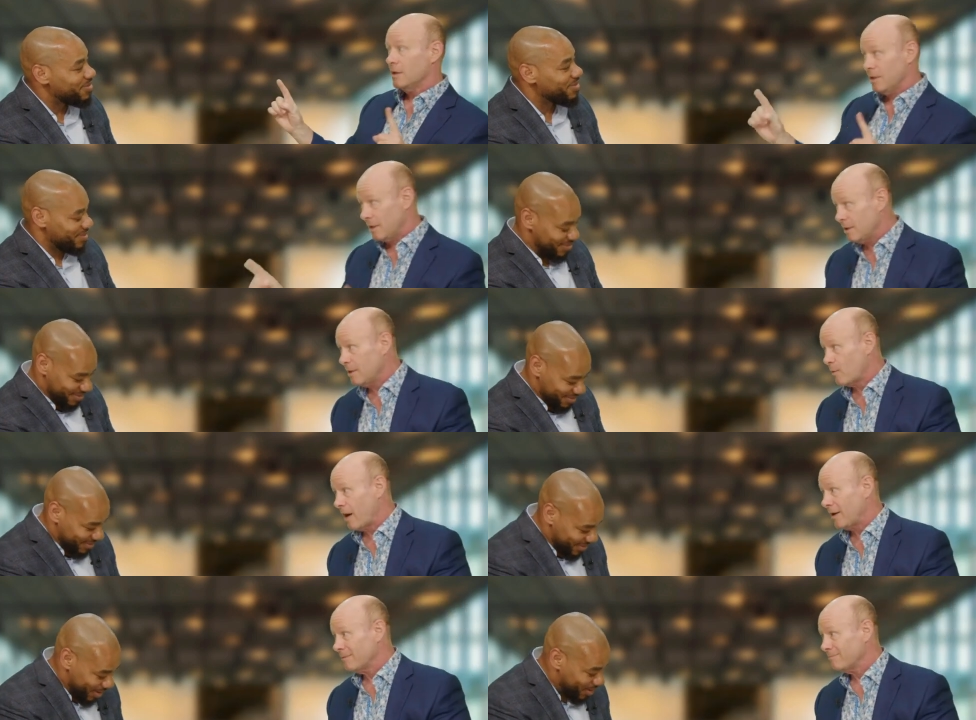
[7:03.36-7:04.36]
Speaker 1: you need it in
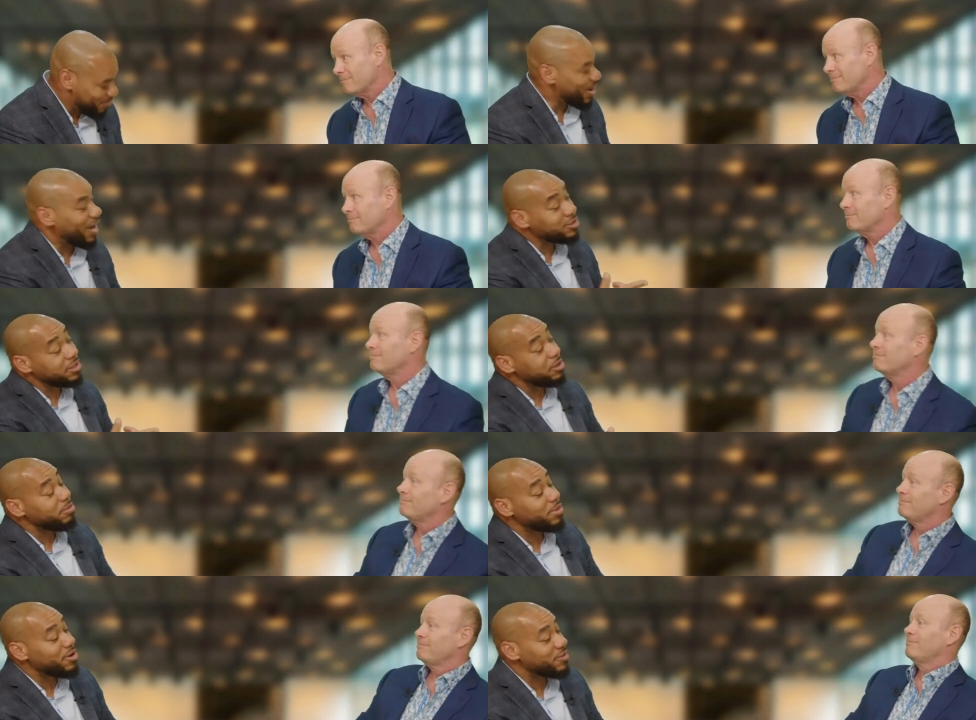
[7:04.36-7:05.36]
writing. Yep. I'll send you a
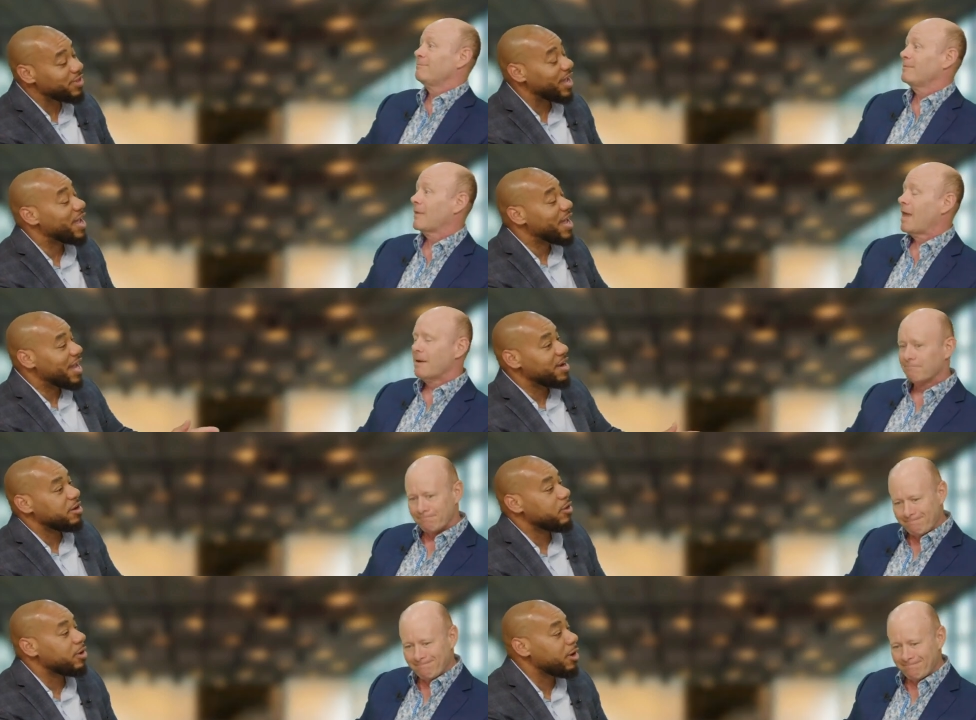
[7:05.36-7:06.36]
bill for that. And to
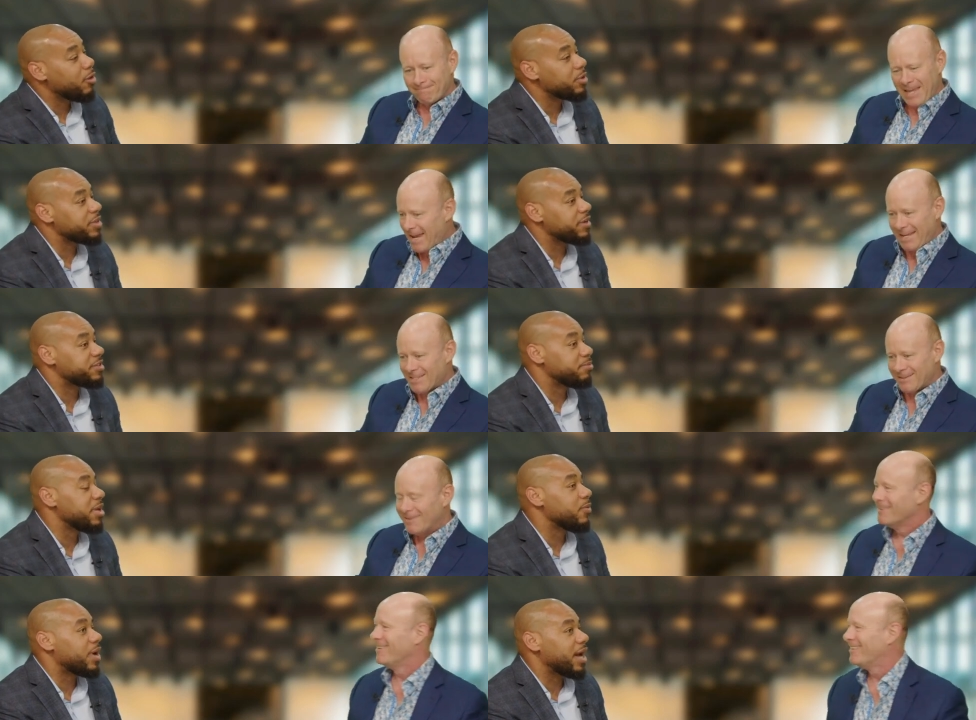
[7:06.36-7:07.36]
go along with that, to
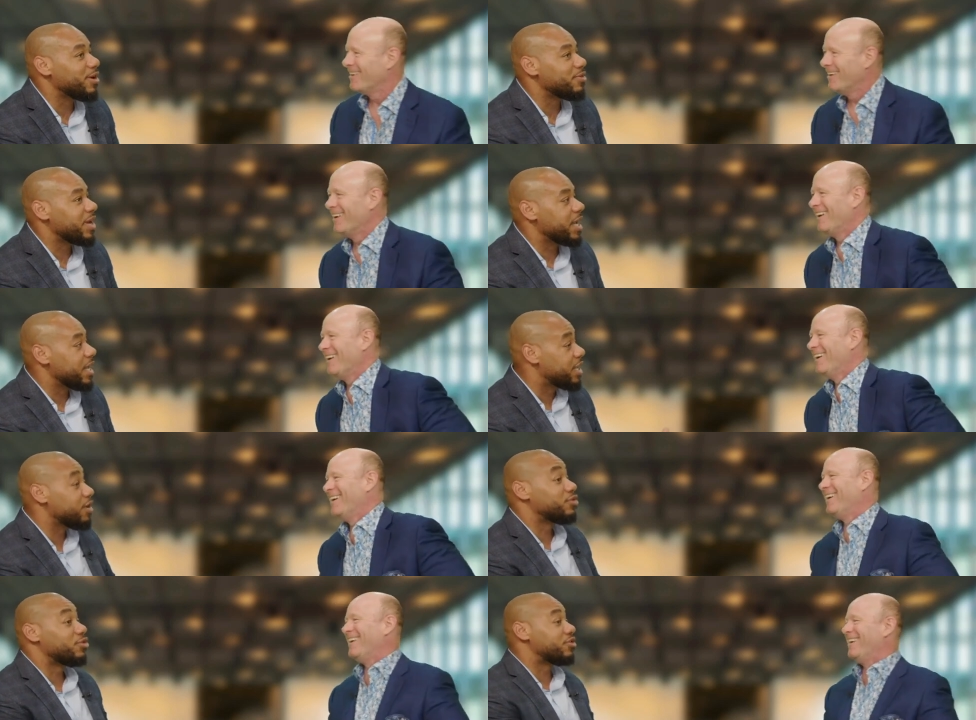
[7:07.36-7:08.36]
me, when I hear that, it
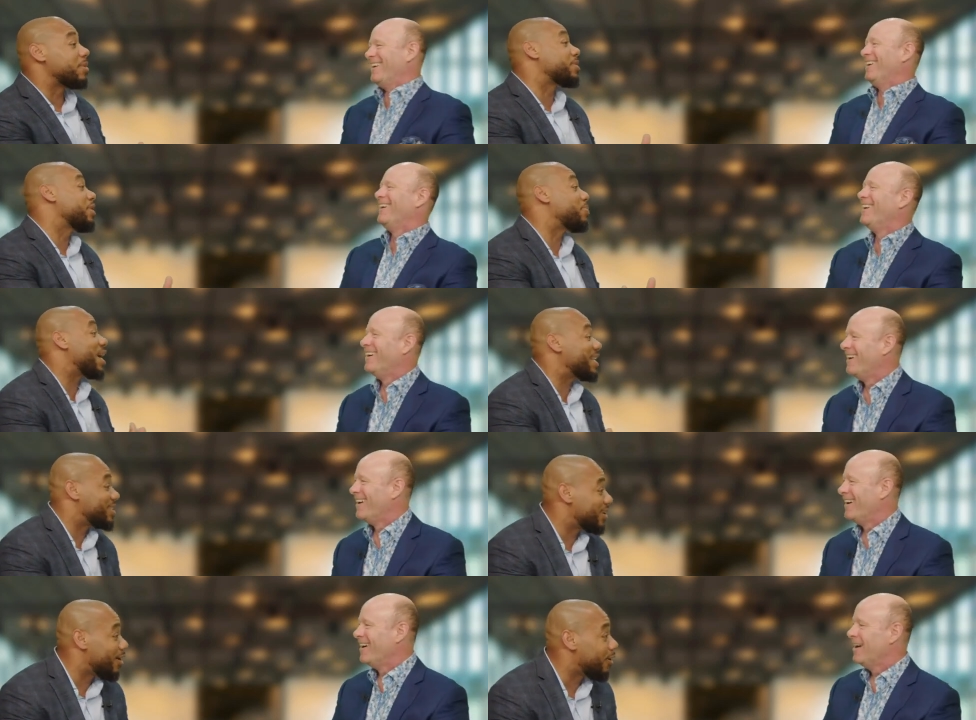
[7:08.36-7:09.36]
gives you something to pass
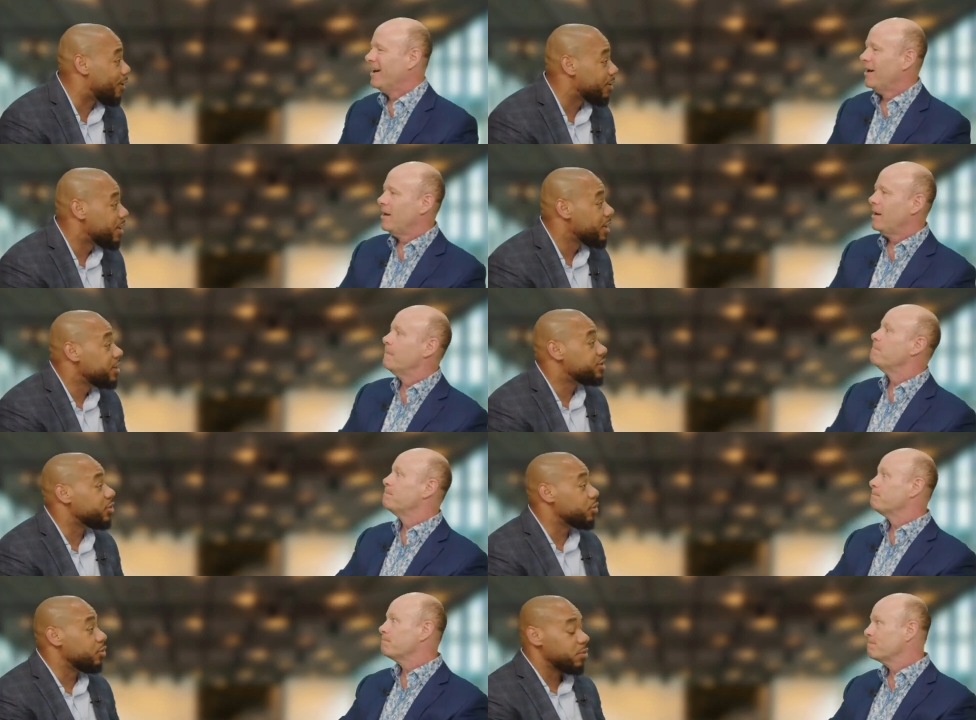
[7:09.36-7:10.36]
along
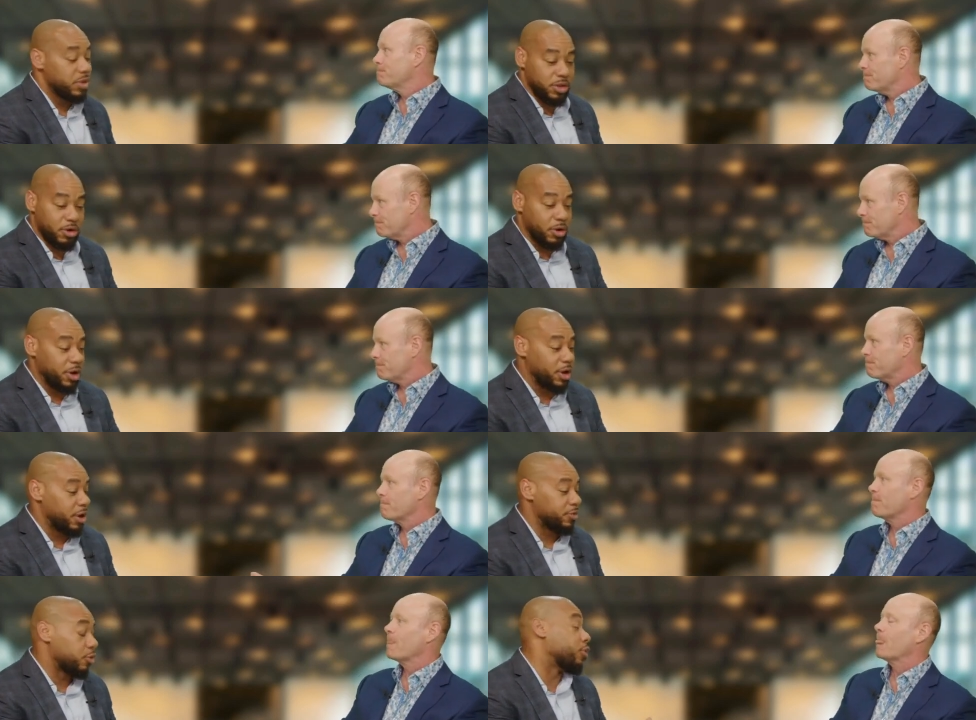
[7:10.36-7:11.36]
to your
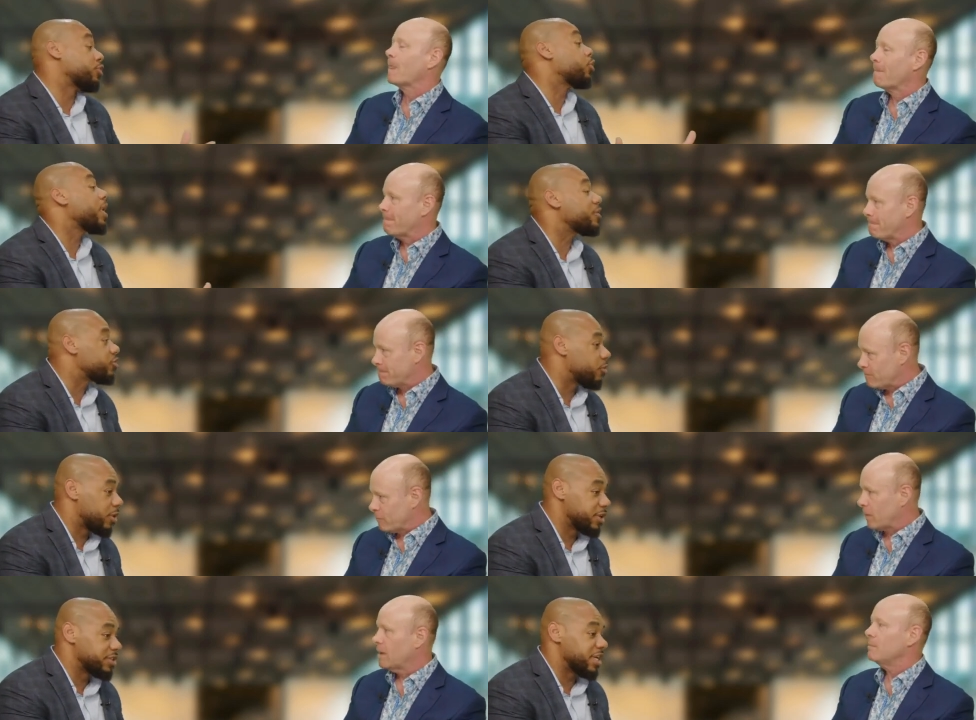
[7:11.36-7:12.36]
uh, or throughout your
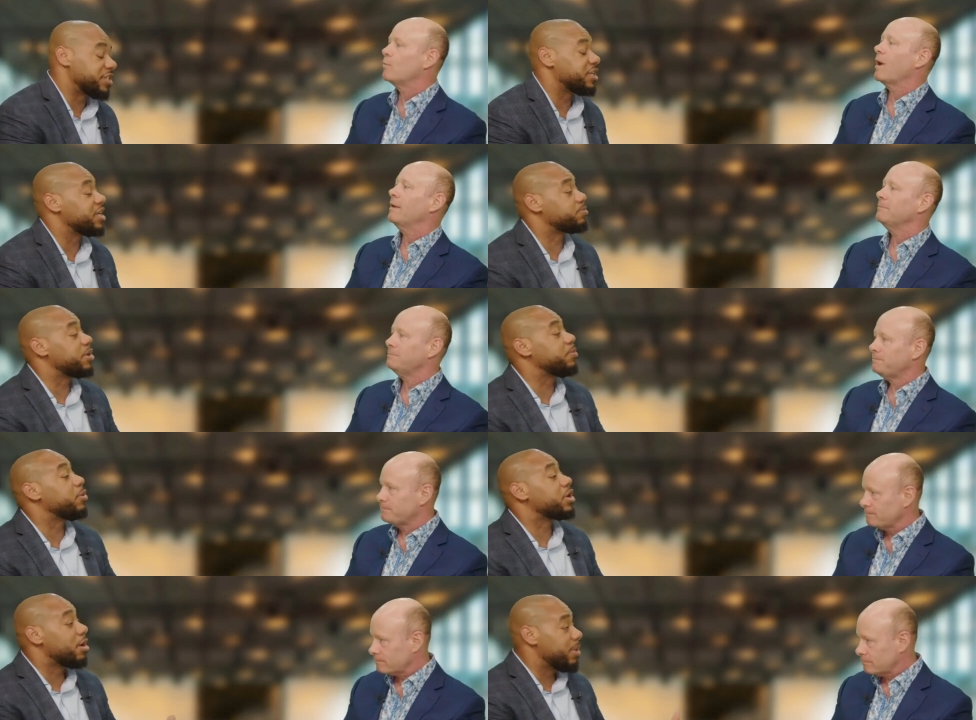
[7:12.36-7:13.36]
organization. Right. As
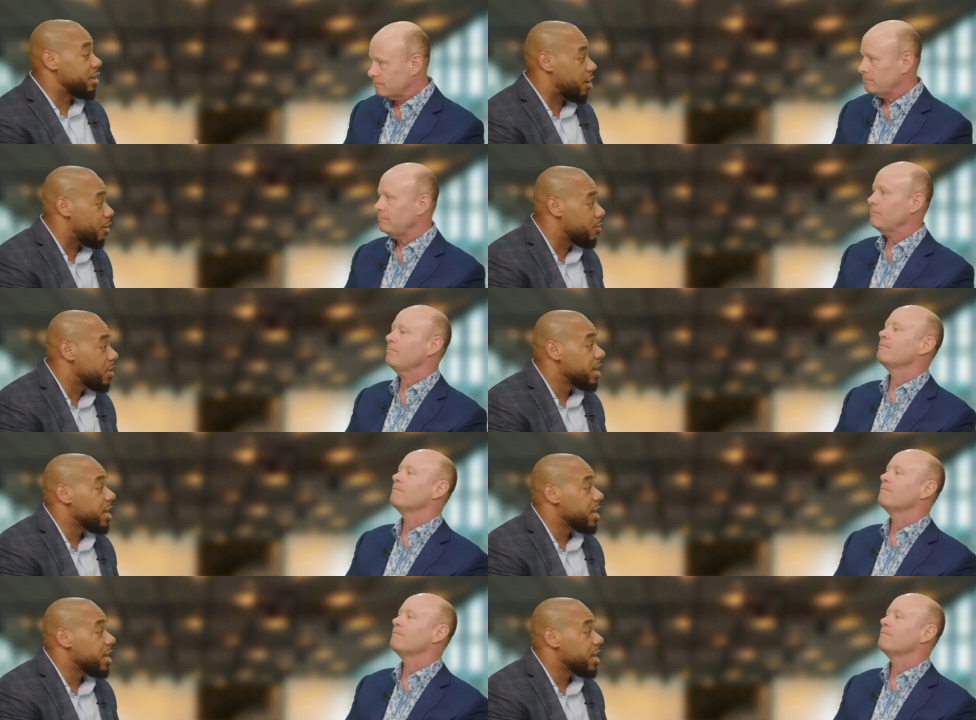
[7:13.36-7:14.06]
people come and go,